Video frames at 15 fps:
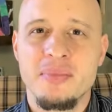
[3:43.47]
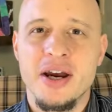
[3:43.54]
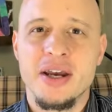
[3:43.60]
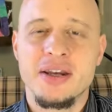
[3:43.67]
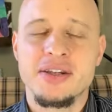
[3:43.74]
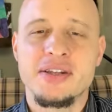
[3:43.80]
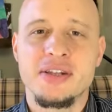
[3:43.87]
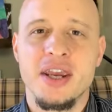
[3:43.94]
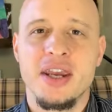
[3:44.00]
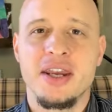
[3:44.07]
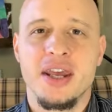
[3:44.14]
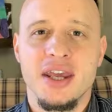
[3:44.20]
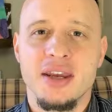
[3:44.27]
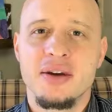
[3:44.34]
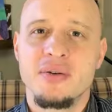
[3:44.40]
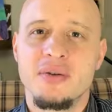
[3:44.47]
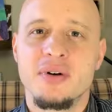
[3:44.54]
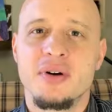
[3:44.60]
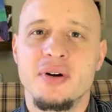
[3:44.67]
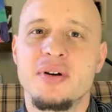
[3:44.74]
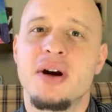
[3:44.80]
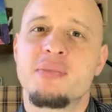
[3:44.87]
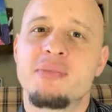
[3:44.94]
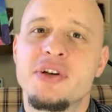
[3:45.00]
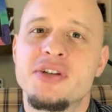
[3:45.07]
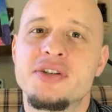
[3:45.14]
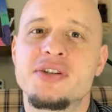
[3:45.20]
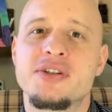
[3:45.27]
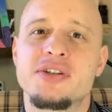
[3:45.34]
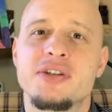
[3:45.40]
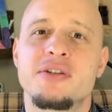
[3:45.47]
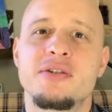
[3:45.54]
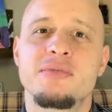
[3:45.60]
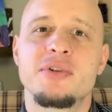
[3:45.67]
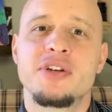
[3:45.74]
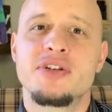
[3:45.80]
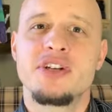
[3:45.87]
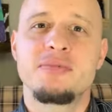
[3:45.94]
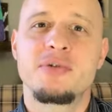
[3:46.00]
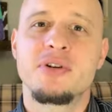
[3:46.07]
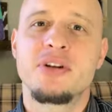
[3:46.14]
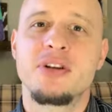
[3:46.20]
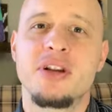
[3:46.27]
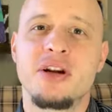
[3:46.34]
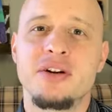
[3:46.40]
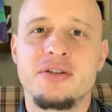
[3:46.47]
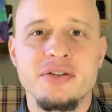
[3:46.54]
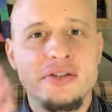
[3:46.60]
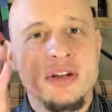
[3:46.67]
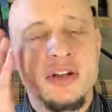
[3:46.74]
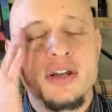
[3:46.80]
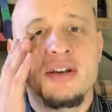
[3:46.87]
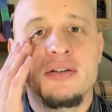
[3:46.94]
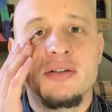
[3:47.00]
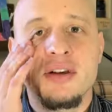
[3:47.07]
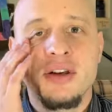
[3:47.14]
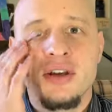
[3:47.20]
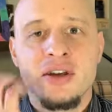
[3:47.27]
By saying, hey, our pizza is a little bit cheaper than theirs. And